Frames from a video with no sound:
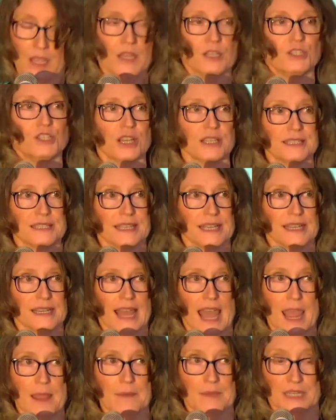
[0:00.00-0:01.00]
Just then,
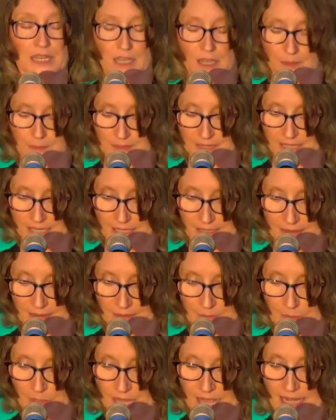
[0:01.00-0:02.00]
Haman comes in,
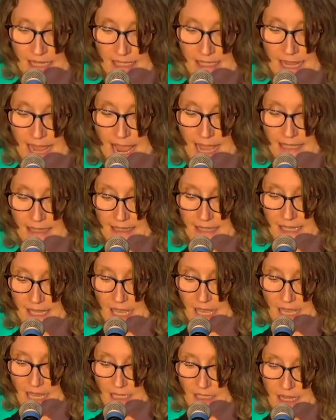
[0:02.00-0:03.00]
planning to ask the
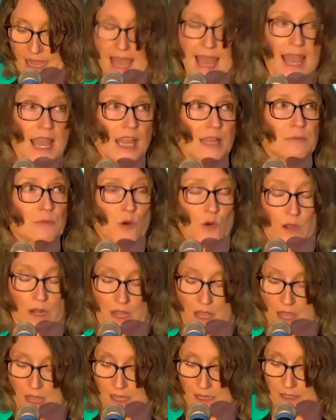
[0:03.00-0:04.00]
king to hang
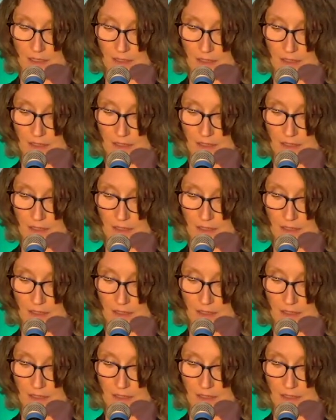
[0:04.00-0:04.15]
Mordecai.